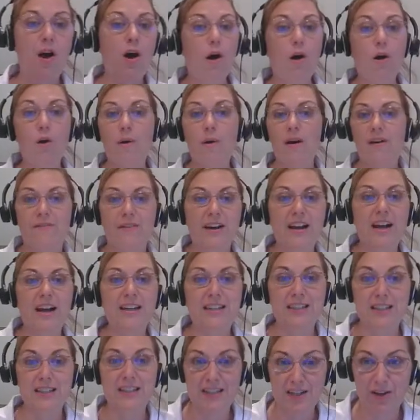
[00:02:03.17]
Oh, I forgot
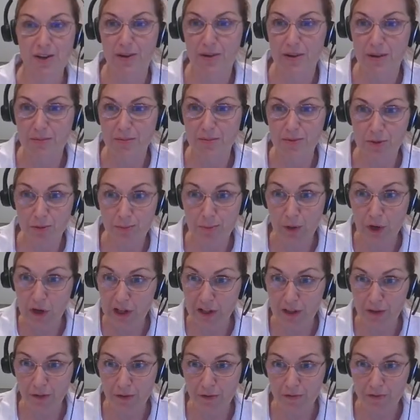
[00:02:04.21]
to tell you, I'm super
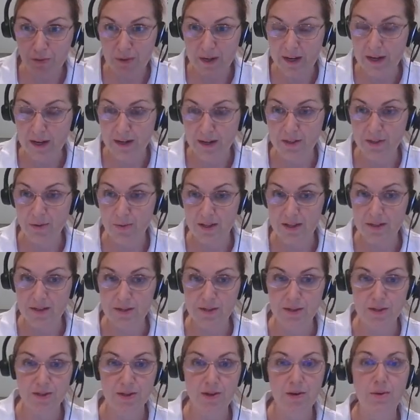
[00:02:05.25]
colorful when I do this.
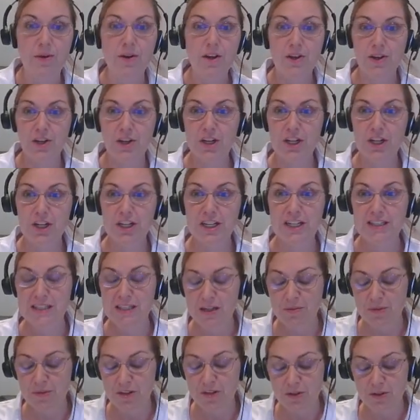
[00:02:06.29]
So you're going to see
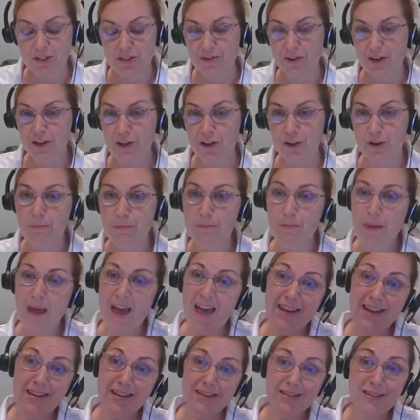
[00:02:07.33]
me use different colored
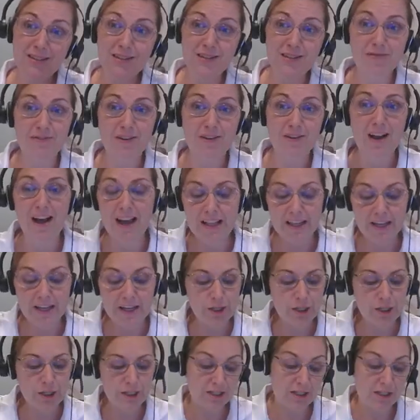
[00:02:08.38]
pens and different highlighters.
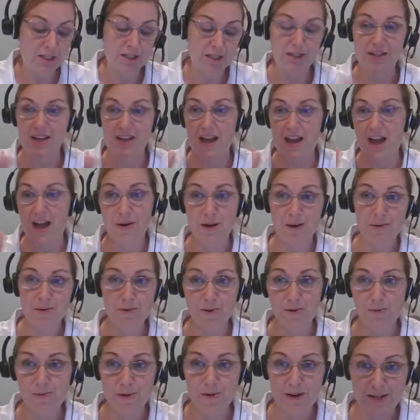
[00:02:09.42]
That's just how I roll
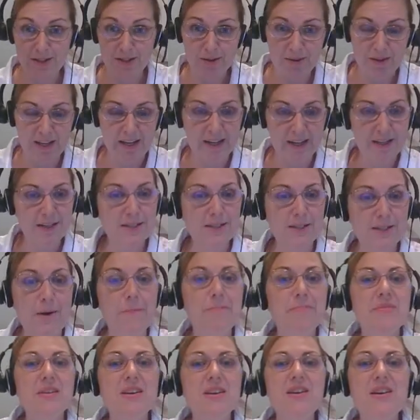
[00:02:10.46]
when I do things. So,
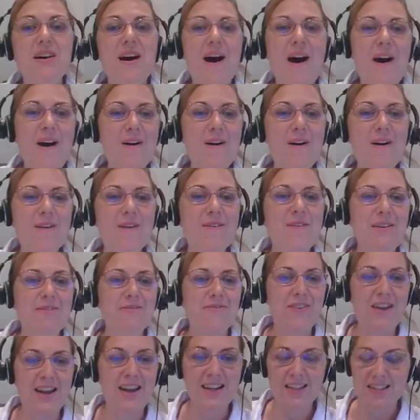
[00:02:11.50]
all right,
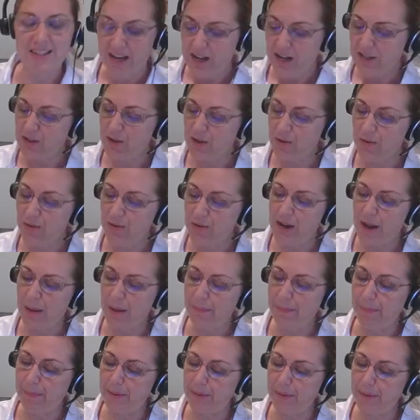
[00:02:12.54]
friends. So
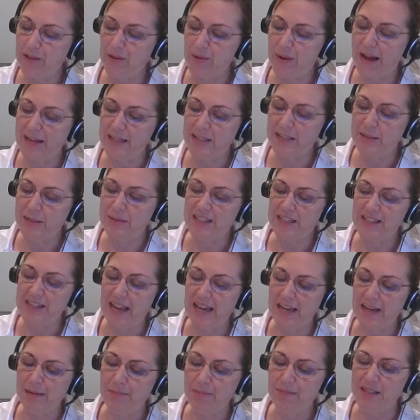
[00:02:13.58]
number two asked me to
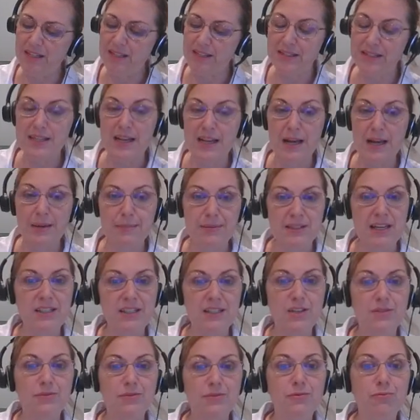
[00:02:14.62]
name the
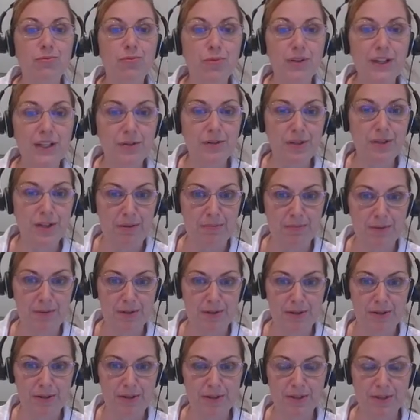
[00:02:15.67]
subsets of real
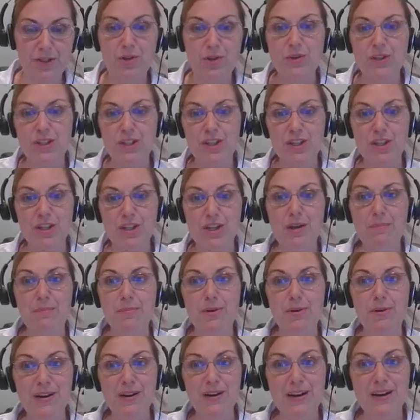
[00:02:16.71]
numbers to which the number
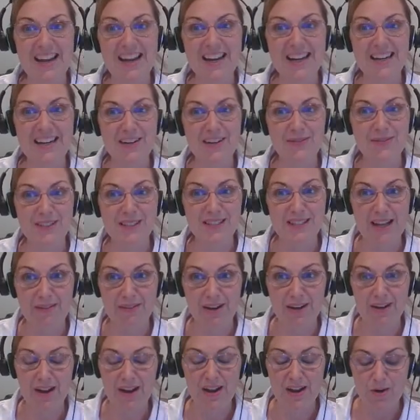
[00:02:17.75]
negative
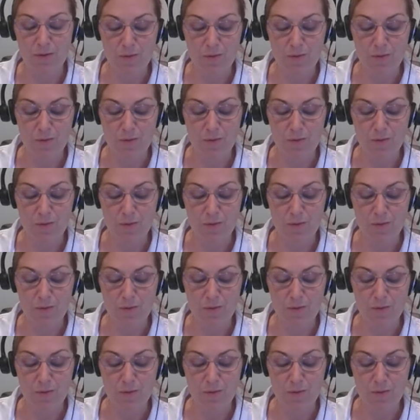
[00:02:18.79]
seven